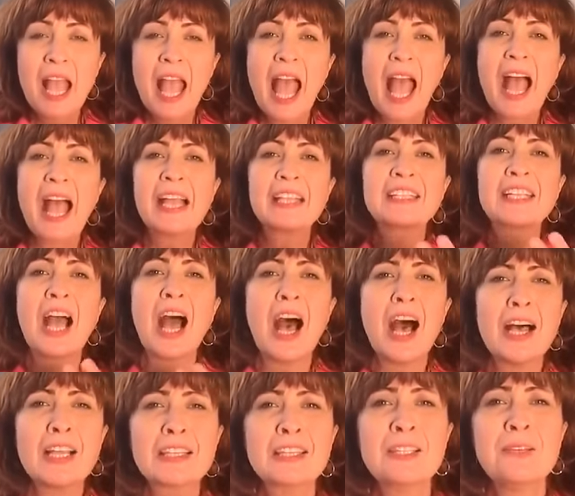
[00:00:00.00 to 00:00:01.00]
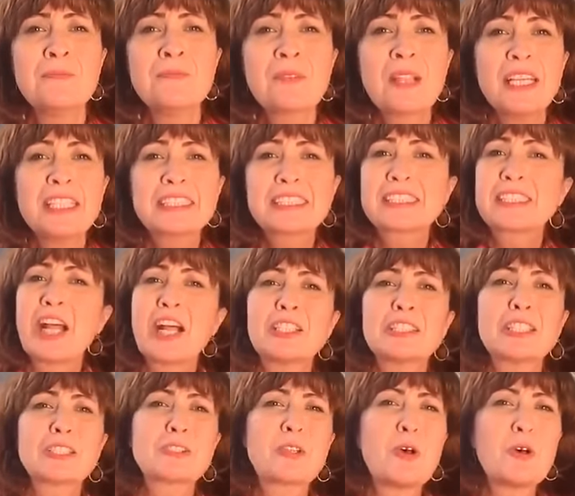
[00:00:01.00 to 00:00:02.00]
And God
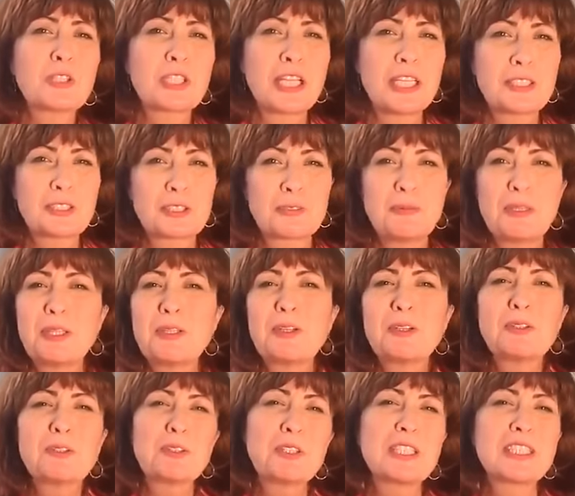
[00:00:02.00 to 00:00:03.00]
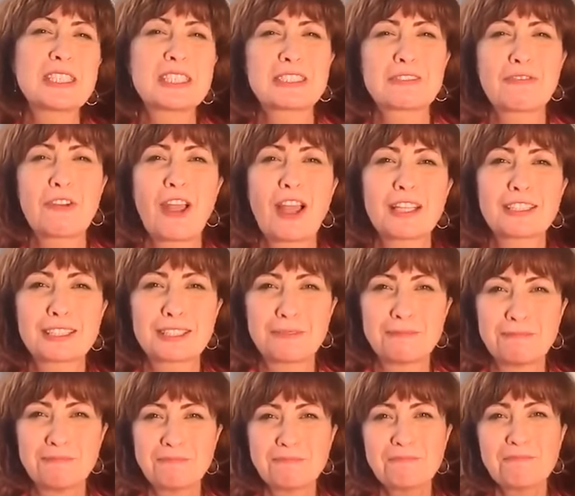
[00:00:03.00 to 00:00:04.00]
started talking to me, you know, during this fast.
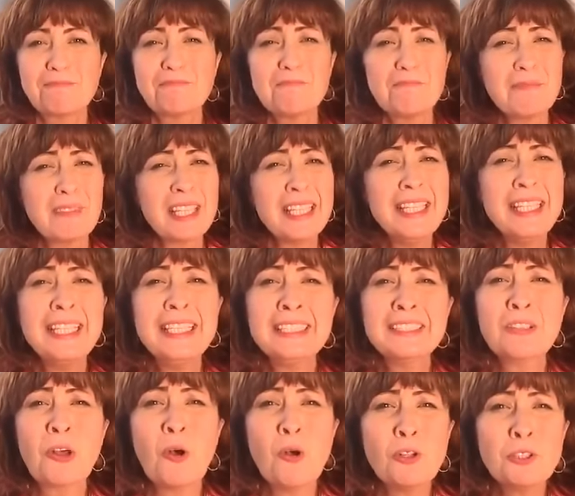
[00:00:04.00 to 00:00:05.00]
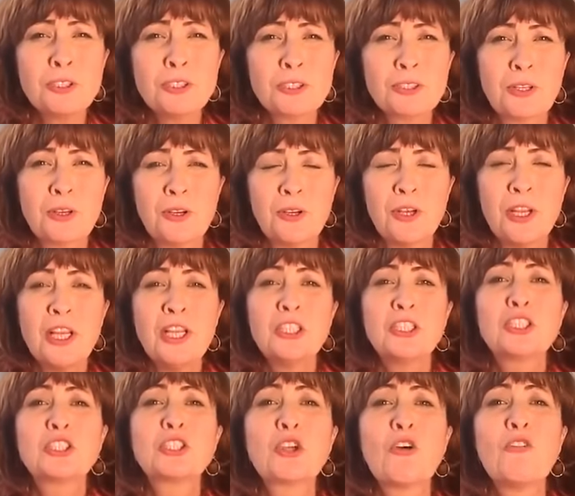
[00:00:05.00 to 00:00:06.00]
He is also
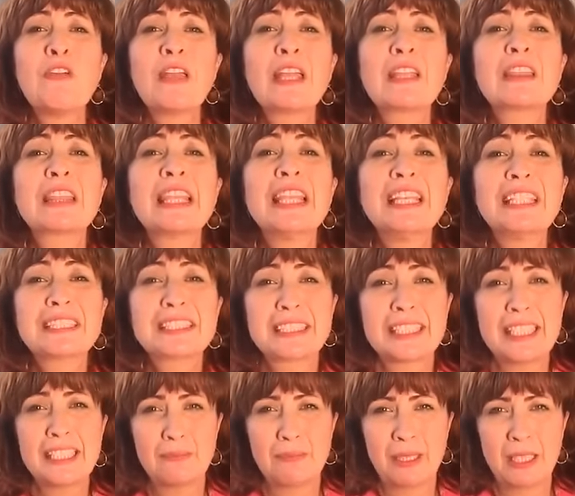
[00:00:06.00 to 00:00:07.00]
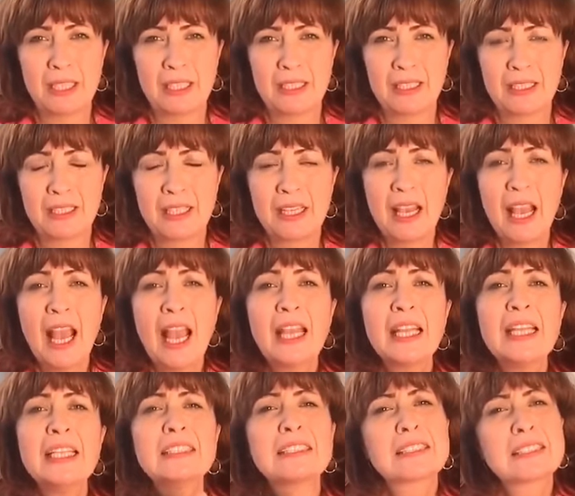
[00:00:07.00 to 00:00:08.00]
showing things in me.
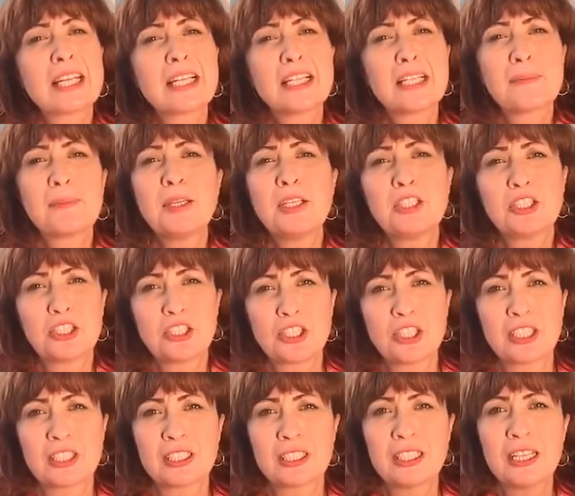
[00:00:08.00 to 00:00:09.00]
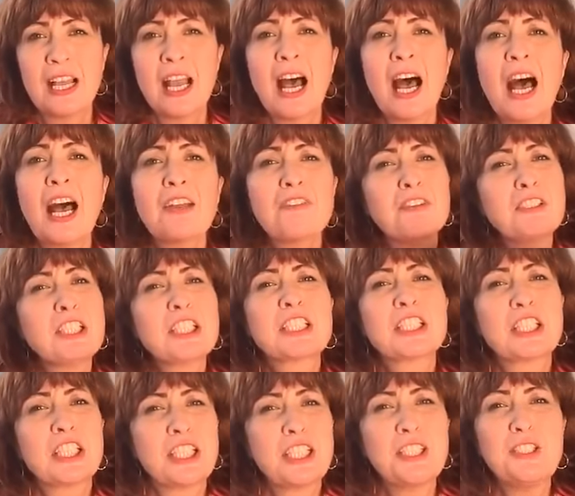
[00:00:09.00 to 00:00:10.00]
And He's telling me, Ushak, I want to
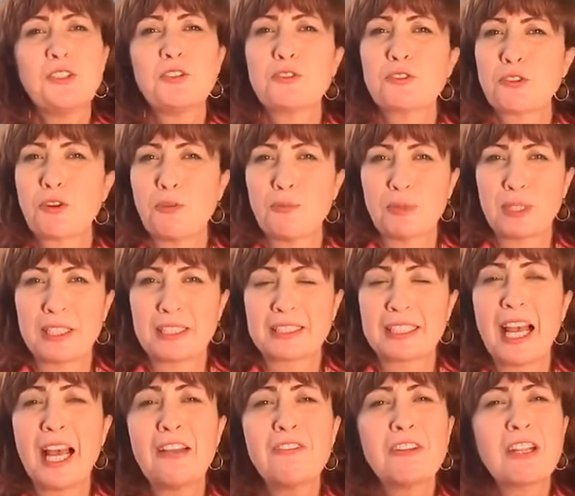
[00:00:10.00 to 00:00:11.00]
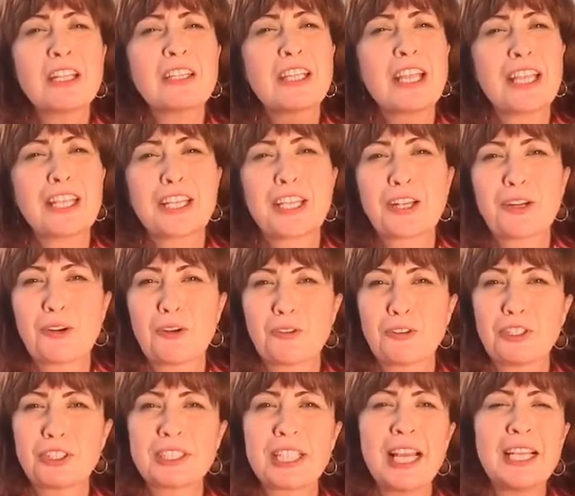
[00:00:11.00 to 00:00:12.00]
clean you from this. I want to take care of
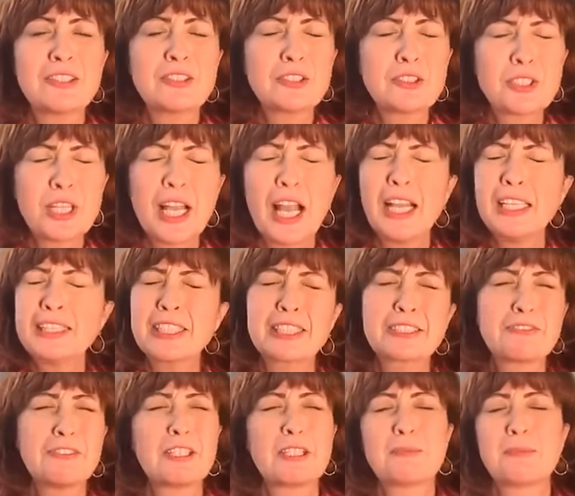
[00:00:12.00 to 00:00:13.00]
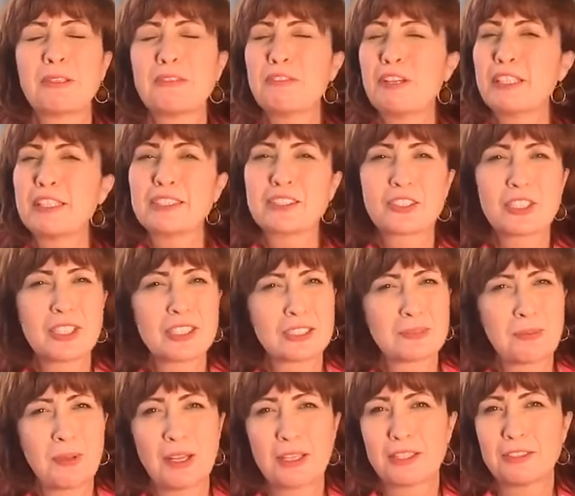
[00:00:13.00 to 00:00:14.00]
this. And today, I just want to be very
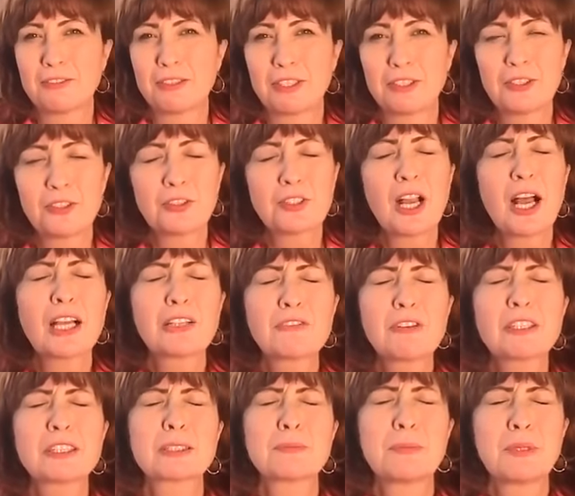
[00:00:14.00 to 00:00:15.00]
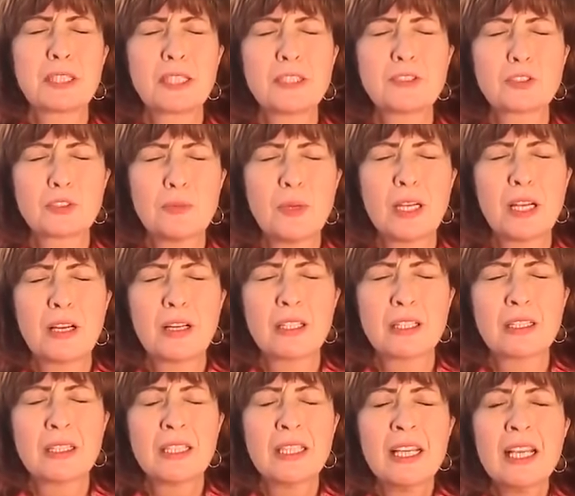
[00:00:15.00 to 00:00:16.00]
transparent with you. God was speaking to my
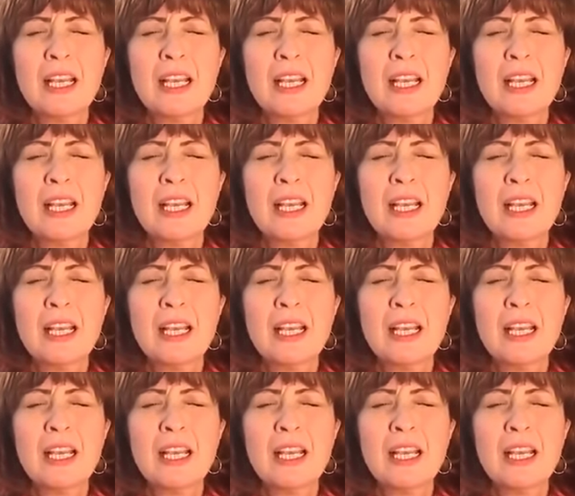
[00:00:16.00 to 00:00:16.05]
heart.